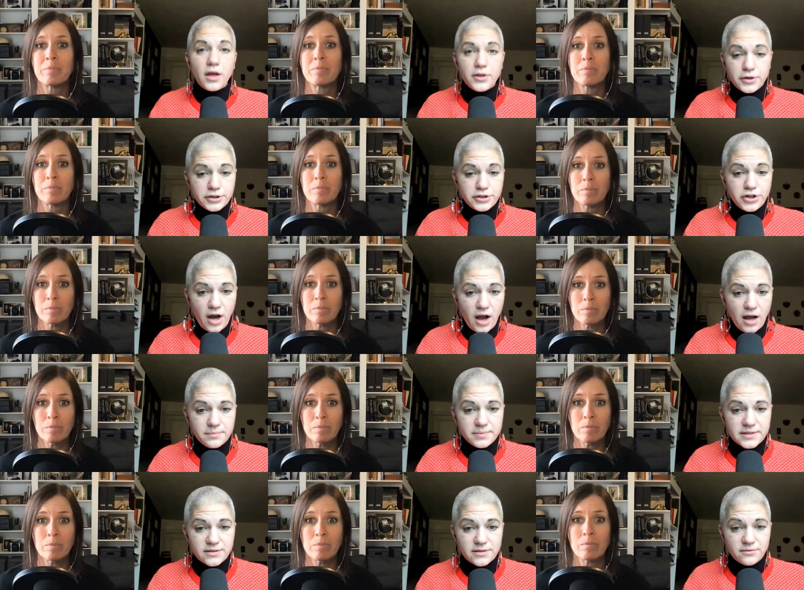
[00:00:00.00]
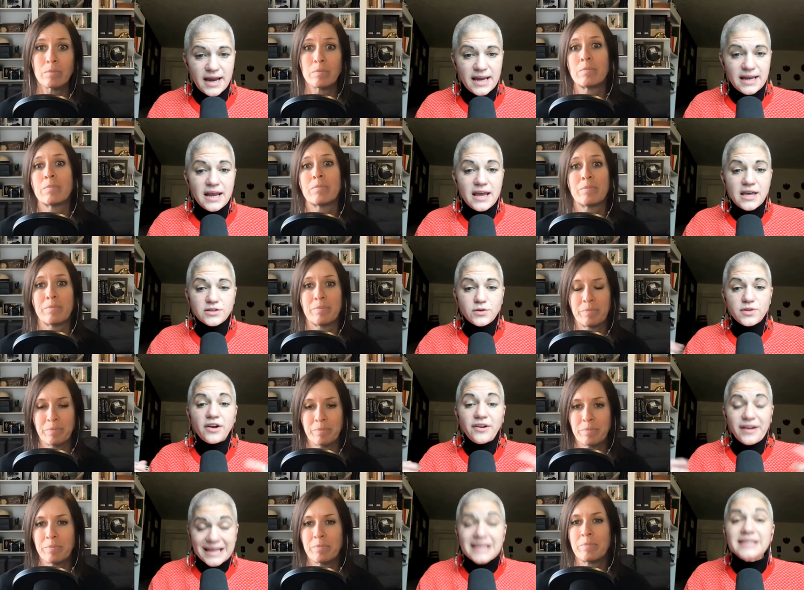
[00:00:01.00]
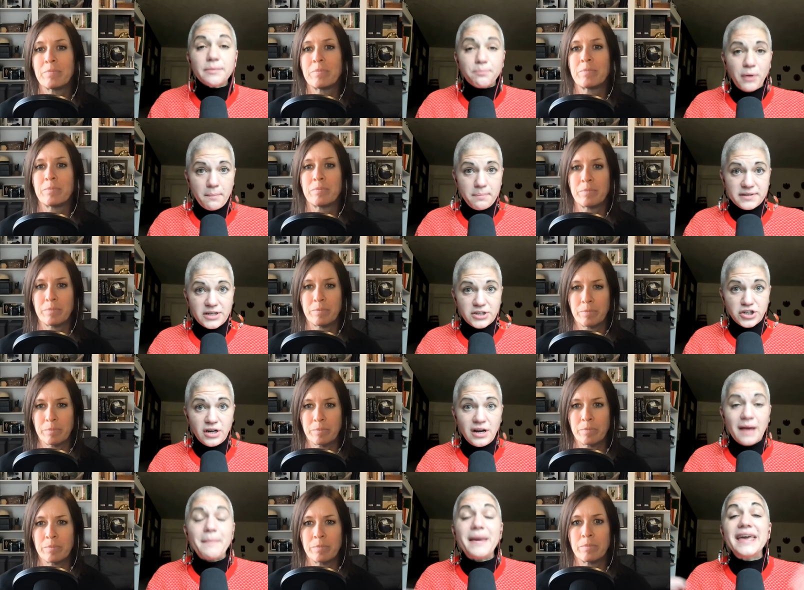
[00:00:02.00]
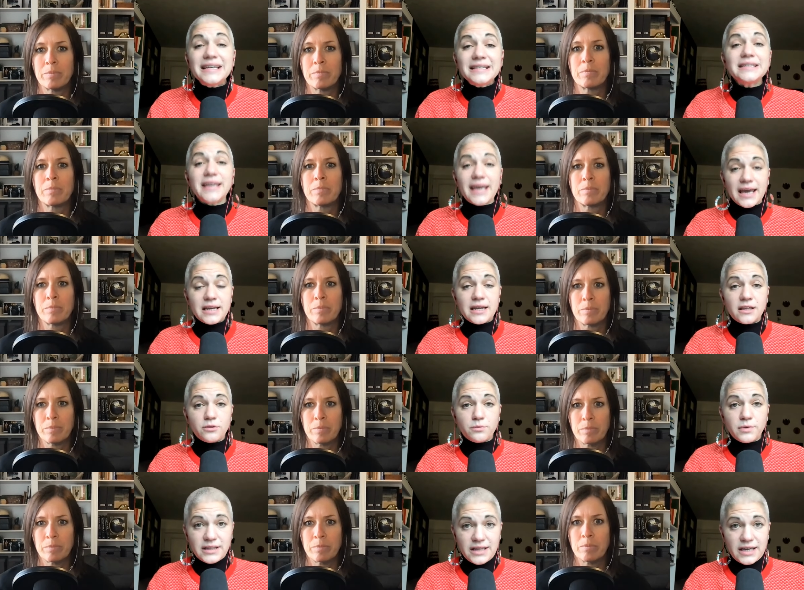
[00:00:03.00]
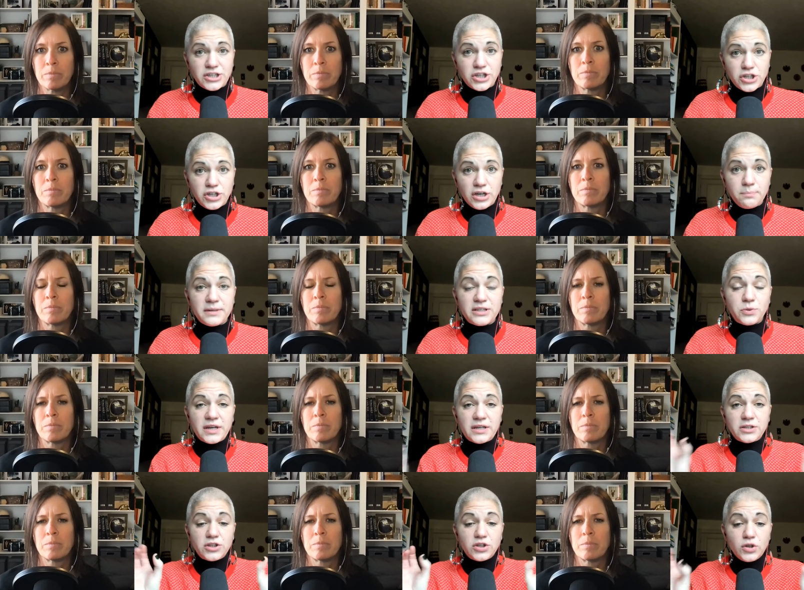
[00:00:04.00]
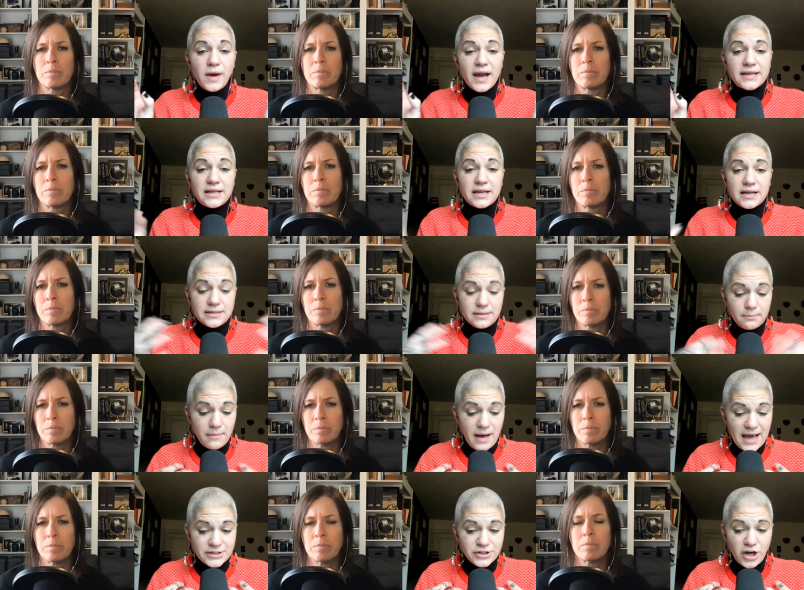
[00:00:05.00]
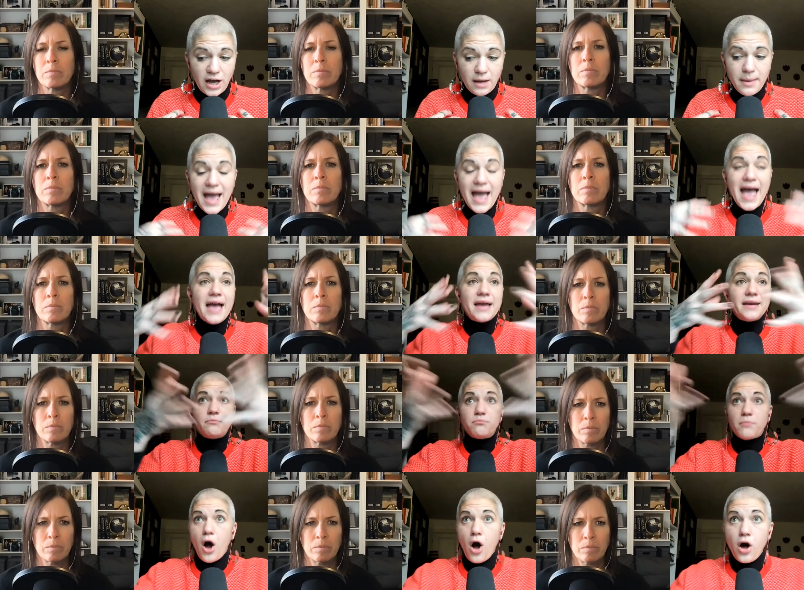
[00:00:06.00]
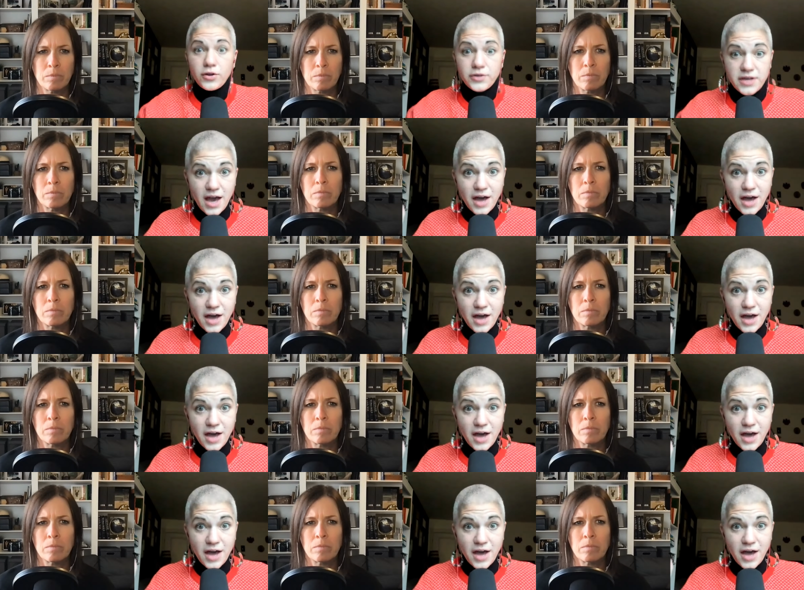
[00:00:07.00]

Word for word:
Speaker 1: other jobs, right? So there it is a preposition. I'm indicating the relationship between two ideas, my job and mm. all the